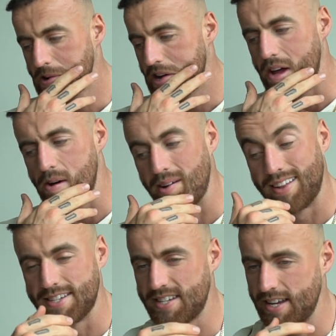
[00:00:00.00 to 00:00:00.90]
And
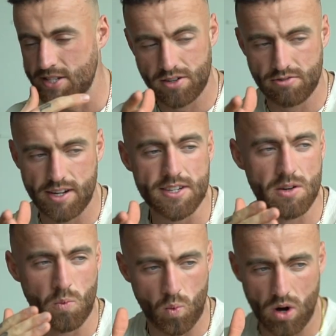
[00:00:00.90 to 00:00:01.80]
this isn't the
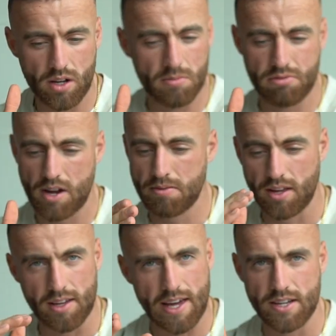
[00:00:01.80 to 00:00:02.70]
reason why I'm
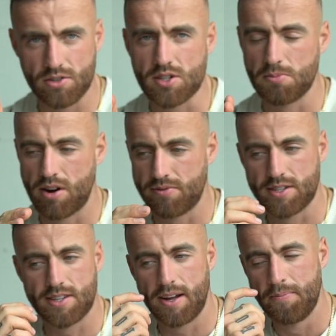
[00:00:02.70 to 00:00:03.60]
prepping, again, just to
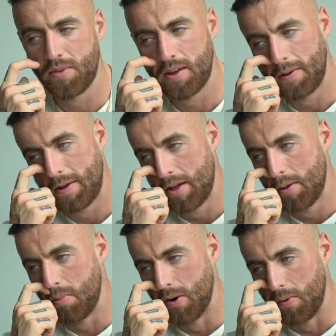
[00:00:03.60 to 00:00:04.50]
preface that.
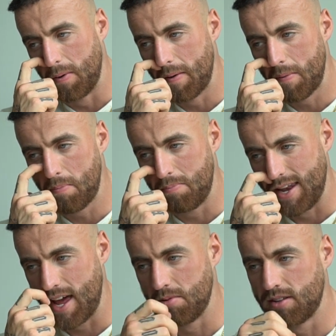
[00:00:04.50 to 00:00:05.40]
But
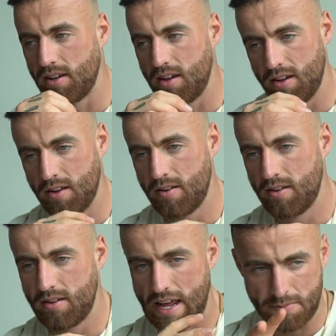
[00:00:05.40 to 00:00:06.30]
being able to
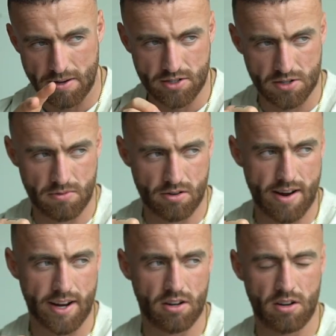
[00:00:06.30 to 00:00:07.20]
take pictures more
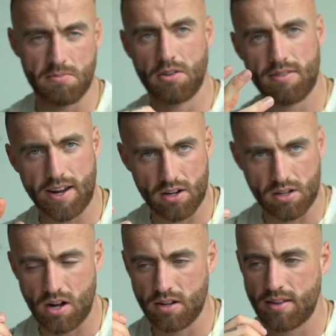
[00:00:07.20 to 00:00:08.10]
regularly, more regular
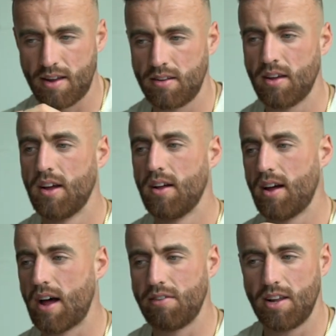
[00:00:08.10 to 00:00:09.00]
content,
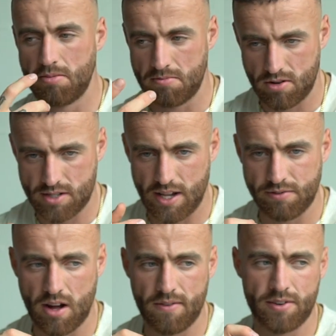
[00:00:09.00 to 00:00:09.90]
having a little bit more
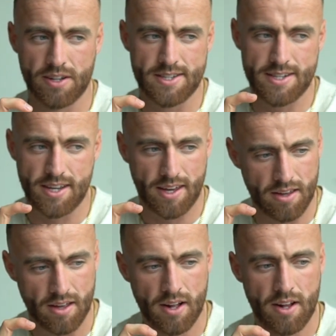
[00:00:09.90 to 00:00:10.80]
self-confidence,
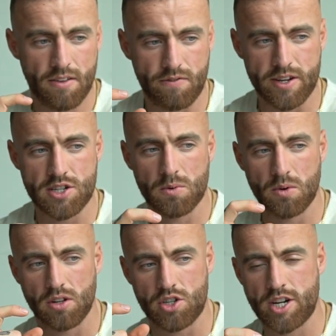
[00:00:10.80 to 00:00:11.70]
seeing
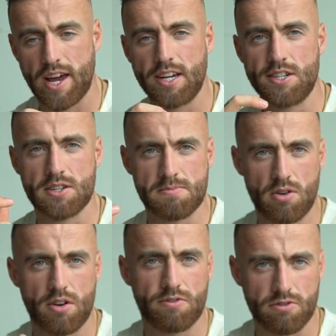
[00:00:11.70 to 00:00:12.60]
visual changes
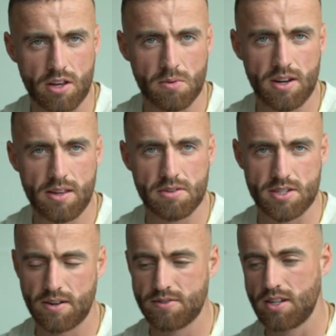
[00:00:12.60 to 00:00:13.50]
more frequently,
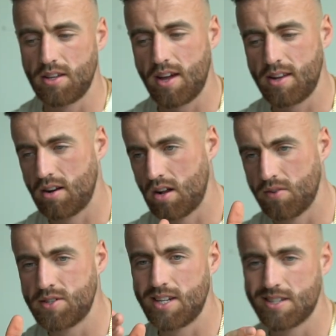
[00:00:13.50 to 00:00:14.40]
because obviously in and
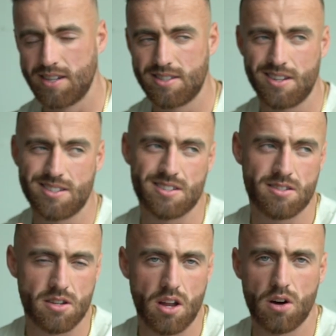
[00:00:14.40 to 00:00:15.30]
off season it's a
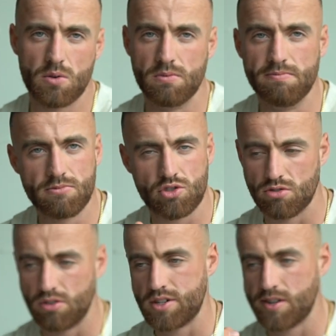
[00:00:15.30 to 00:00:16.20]
slow
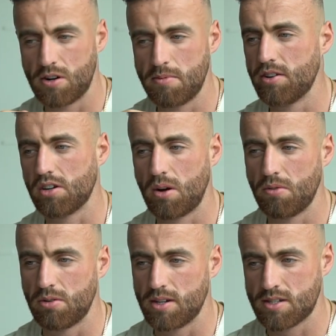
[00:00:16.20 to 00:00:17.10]
trudge, you know what I mean? You're going
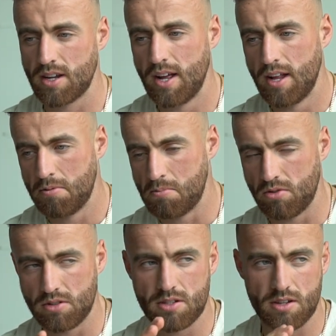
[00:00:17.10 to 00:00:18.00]
through this
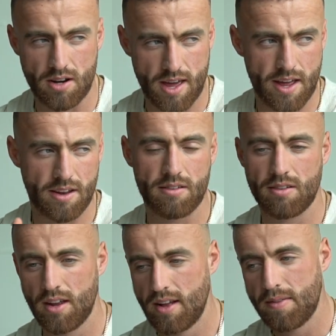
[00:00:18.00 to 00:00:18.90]
months on
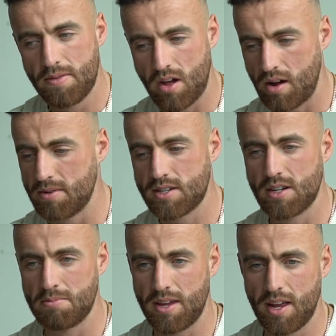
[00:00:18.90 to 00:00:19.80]
end, not
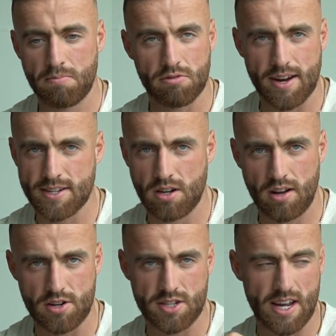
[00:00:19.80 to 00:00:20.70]
missing a meal, progressing all
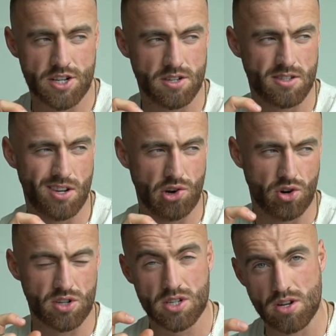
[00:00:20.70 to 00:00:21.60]
your sessions to
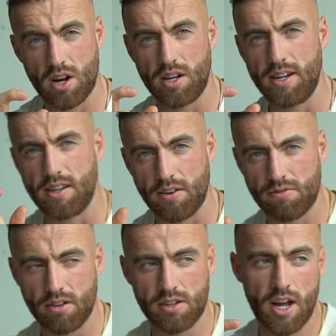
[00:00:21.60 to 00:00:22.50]
look slightly
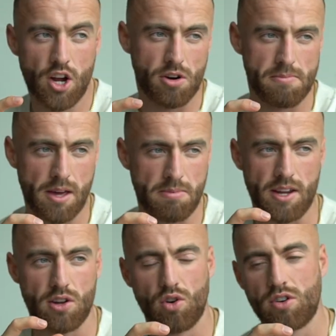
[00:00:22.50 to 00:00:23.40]
different, or maybe
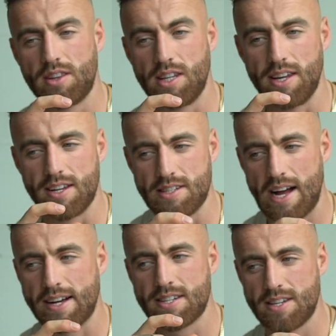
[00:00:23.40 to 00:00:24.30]
look the
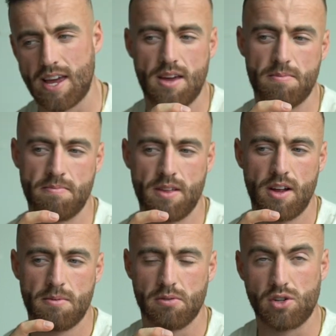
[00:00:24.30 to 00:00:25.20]
exact same
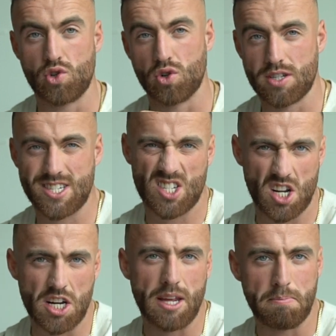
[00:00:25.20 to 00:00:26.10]
but just
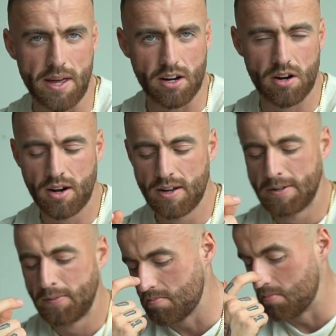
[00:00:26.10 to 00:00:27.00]
slightly bigger.
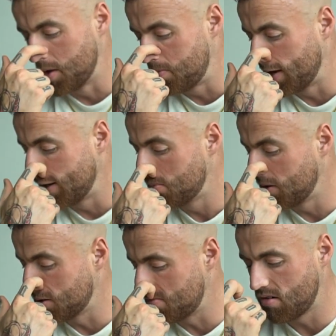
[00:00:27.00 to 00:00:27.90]
Might be a little
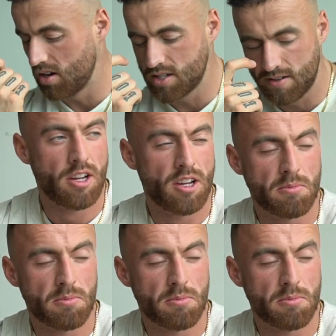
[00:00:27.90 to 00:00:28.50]
bit demoralizing.